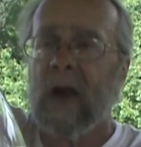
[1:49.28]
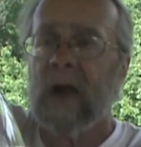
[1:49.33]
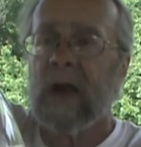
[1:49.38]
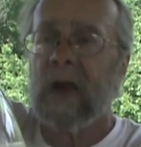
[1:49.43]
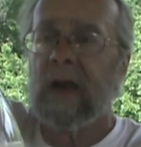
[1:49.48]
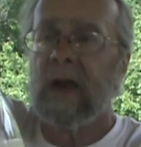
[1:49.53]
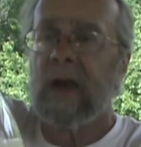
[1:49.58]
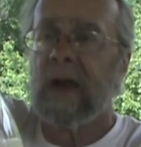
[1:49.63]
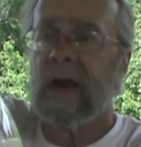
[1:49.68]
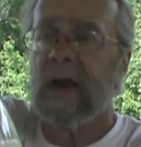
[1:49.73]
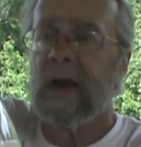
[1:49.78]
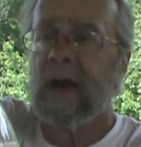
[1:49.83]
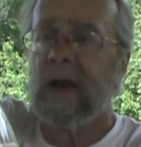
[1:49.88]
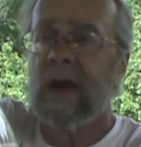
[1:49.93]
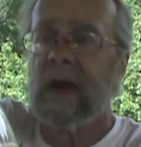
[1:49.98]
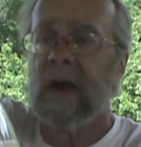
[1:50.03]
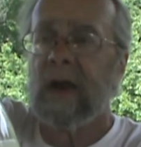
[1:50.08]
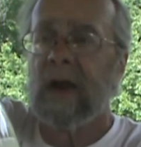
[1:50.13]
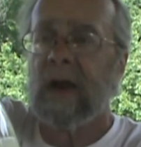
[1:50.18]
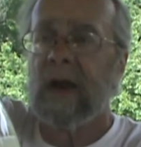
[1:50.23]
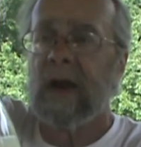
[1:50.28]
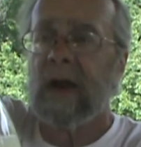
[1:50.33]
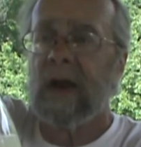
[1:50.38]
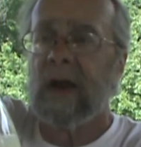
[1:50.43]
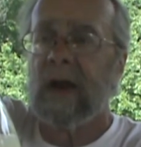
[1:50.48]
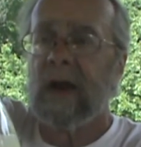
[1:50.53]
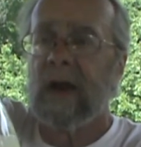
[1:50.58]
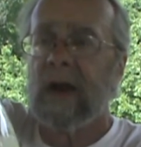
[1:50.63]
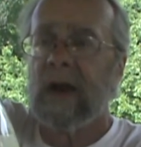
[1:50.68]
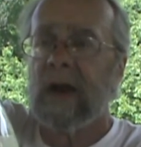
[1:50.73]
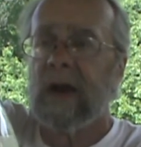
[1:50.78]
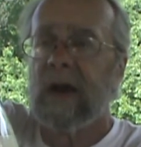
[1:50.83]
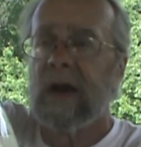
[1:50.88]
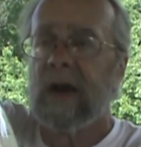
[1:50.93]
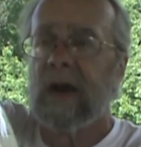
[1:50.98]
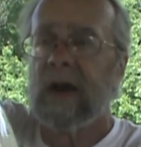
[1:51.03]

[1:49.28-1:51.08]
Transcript: Nobody speaks.